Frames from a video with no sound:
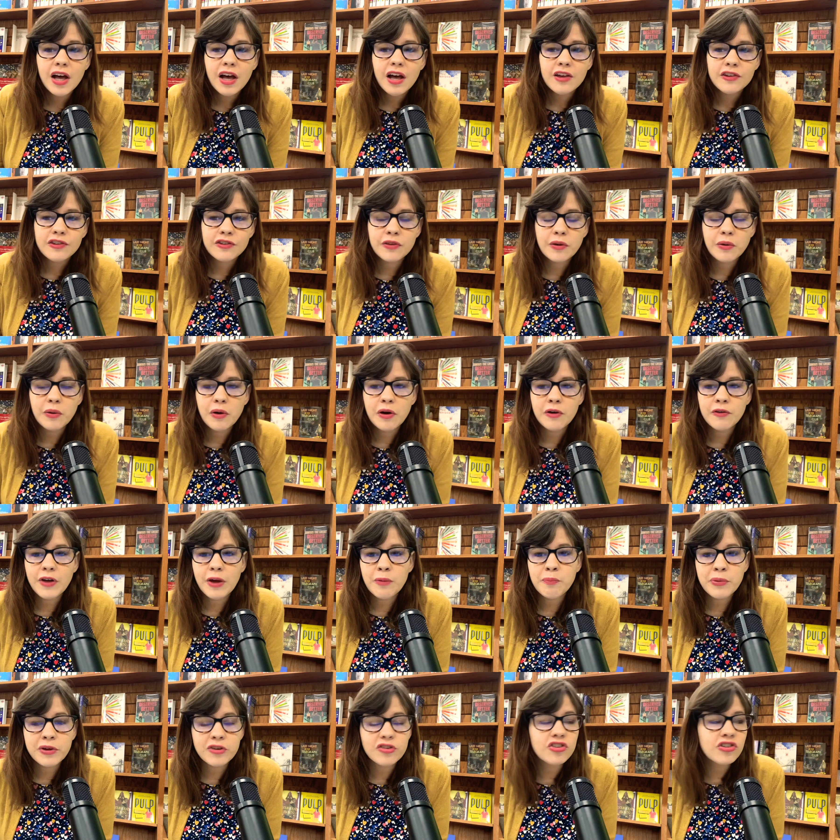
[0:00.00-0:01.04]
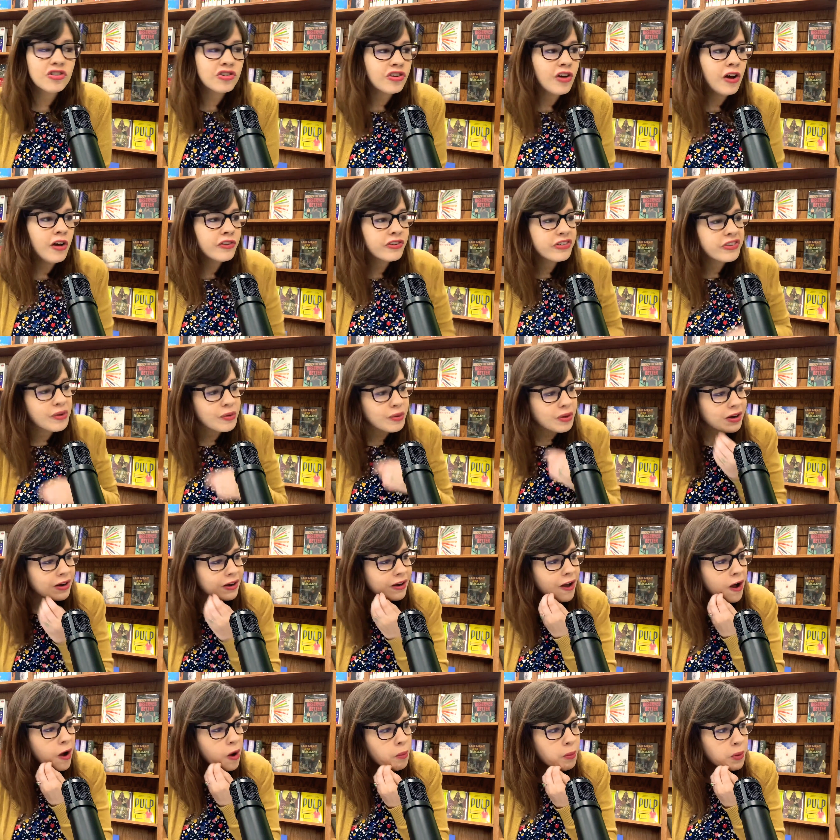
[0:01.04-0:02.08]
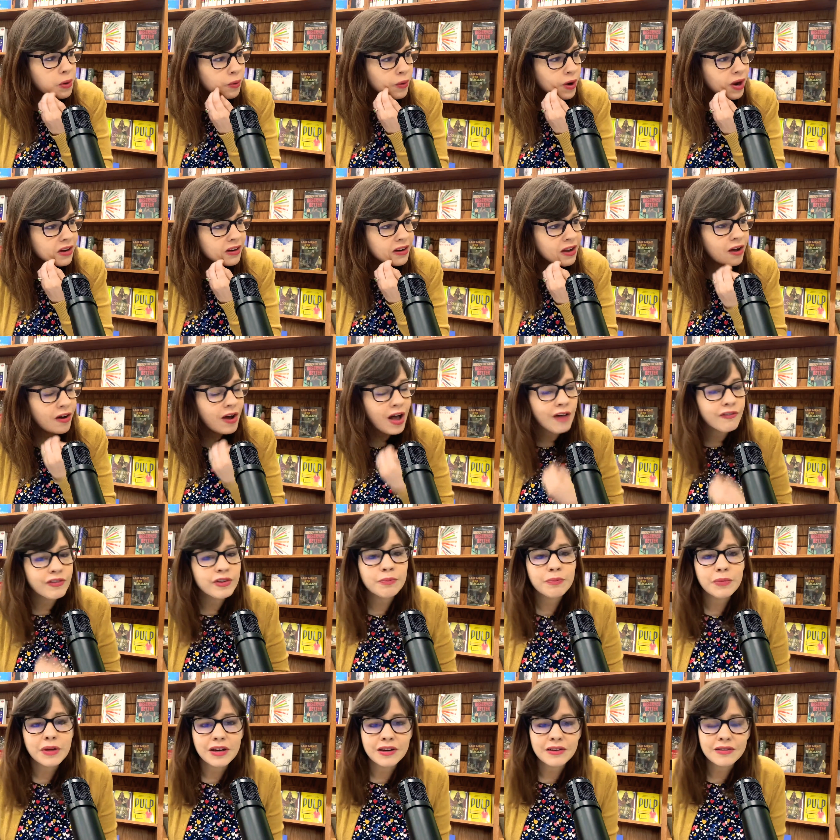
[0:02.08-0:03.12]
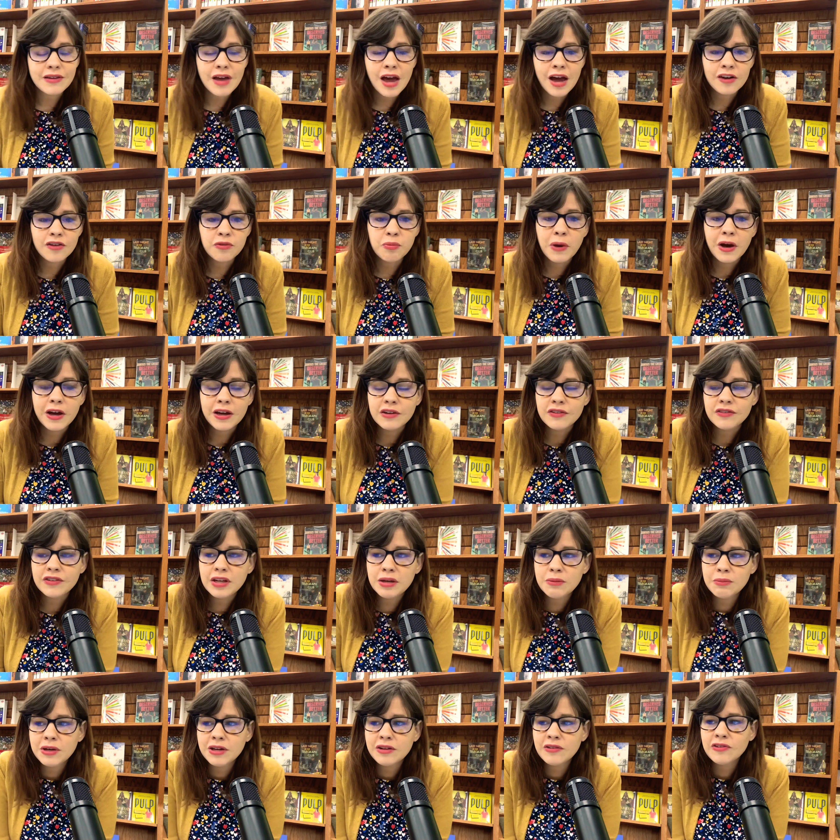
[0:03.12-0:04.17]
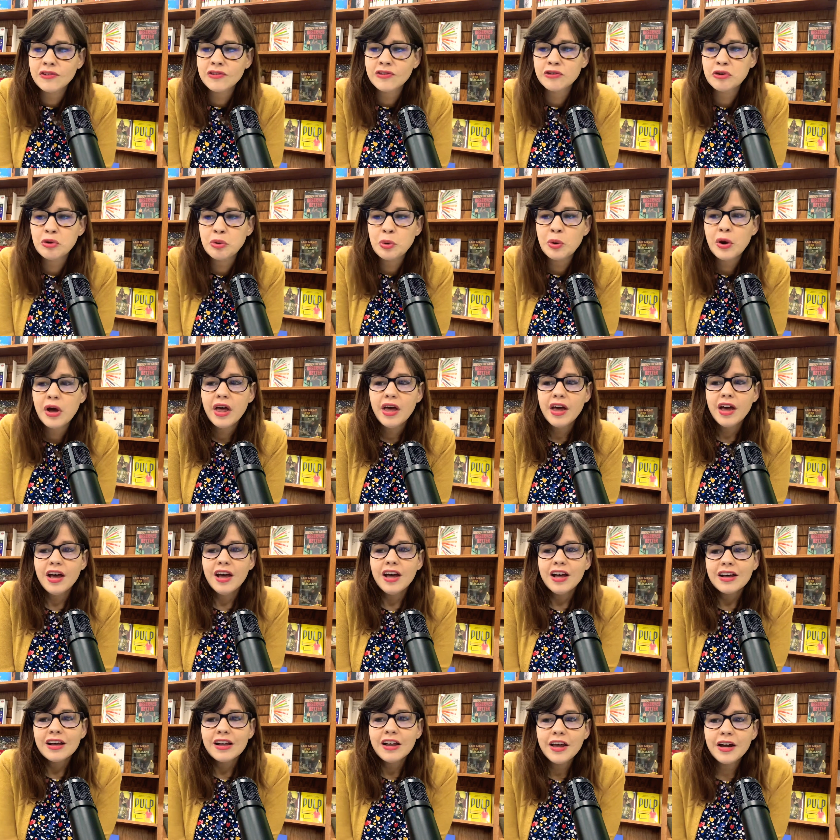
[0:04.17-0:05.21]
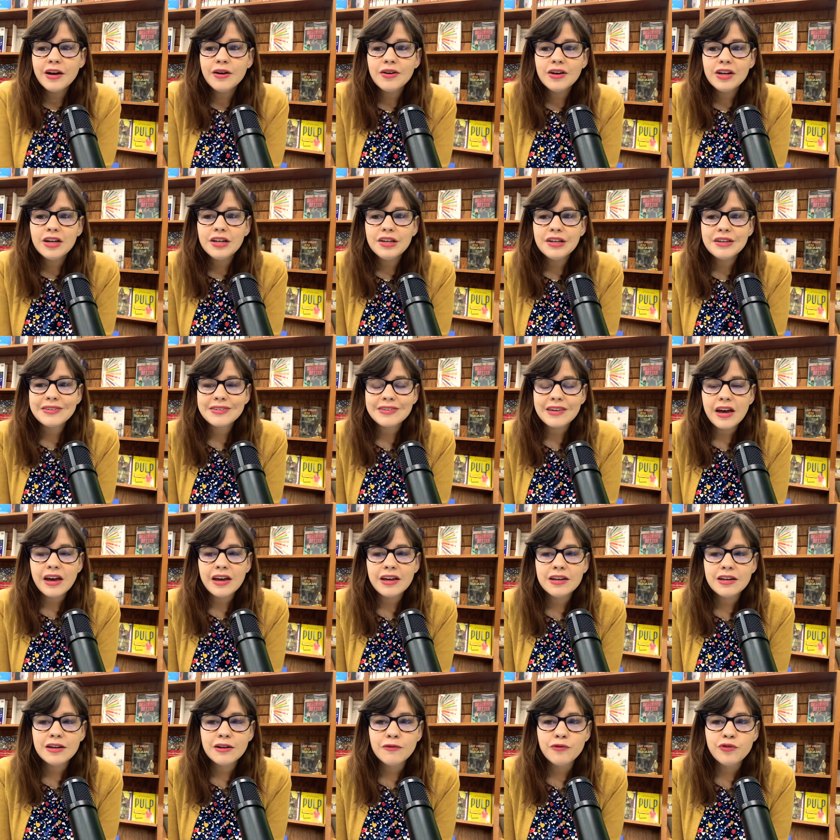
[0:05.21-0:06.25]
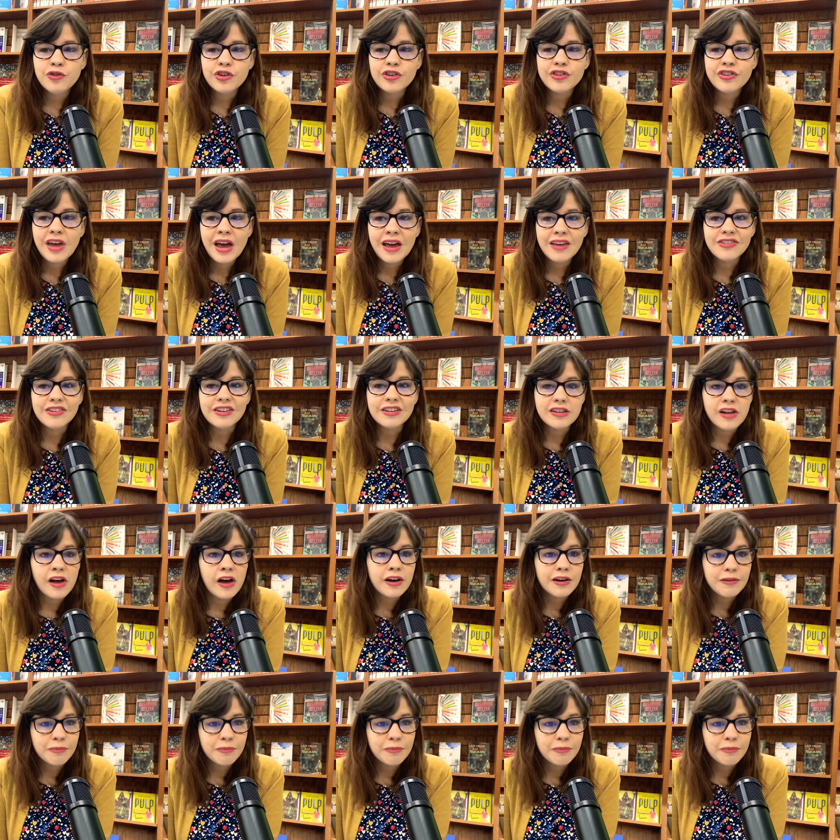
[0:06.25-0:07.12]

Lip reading: So, but she's also in a coma right now, having been attacked by a demon. So, Clary is kind of just has a lot of